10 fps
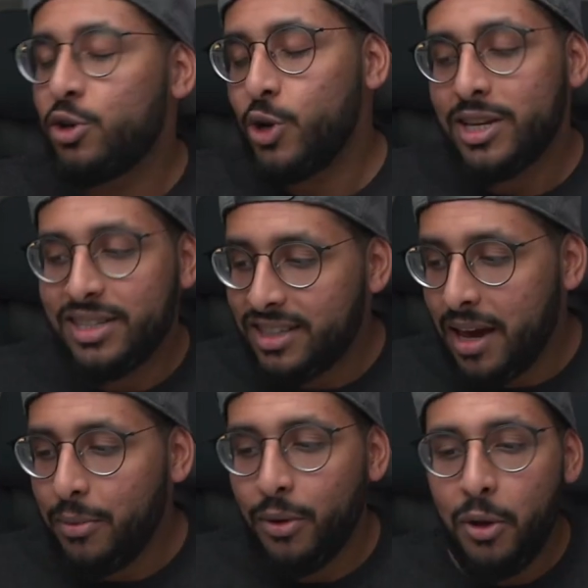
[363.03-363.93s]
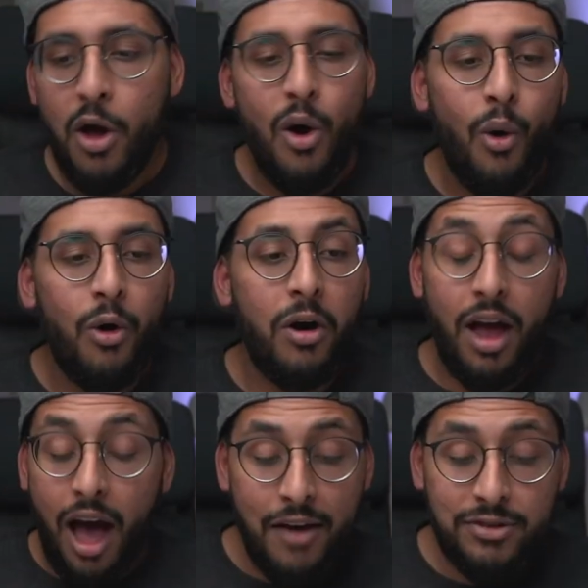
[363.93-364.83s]
their dressing table,
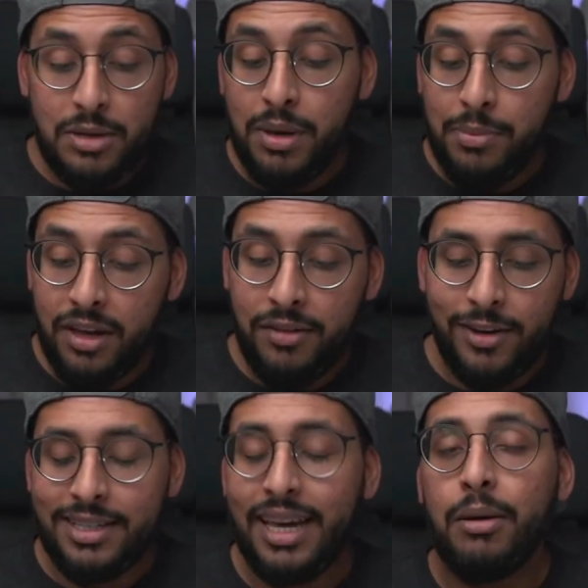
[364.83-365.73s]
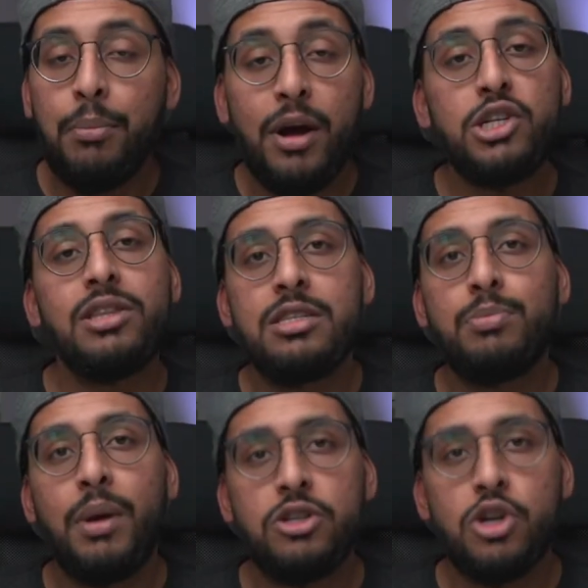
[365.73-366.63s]
or I've seen people even take a bunch of these
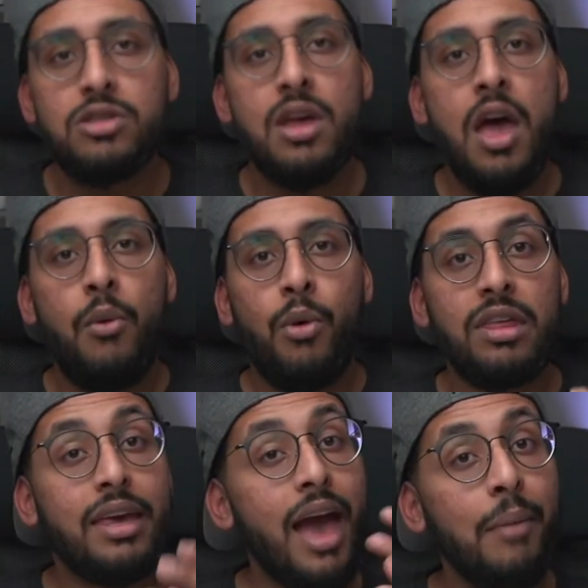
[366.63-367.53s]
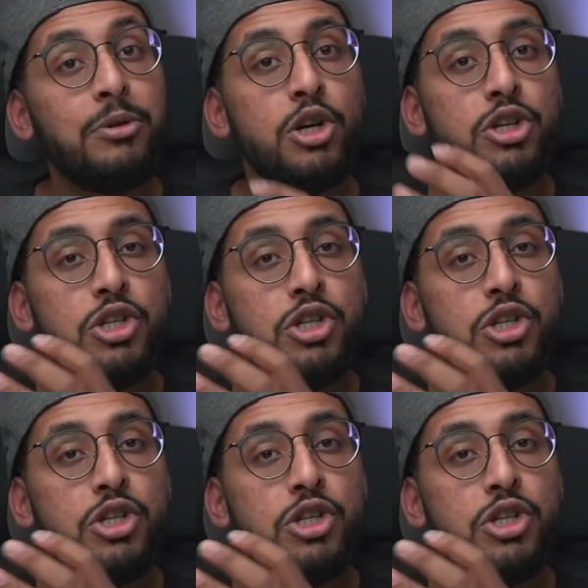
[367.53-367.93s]
pictures where they capture